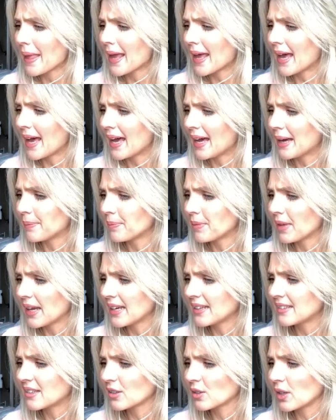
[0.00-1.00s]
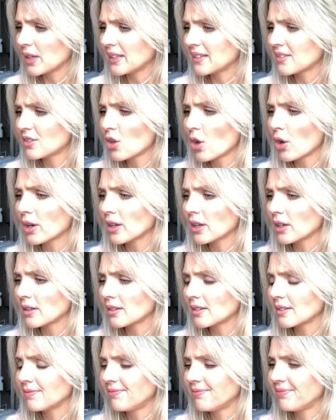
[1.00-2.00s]
it's not
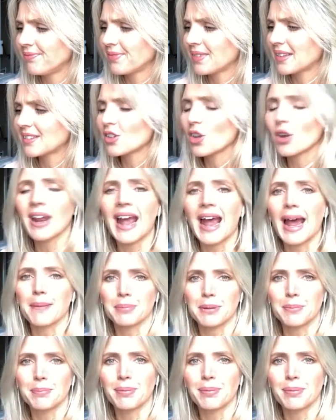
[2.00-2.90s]
a happy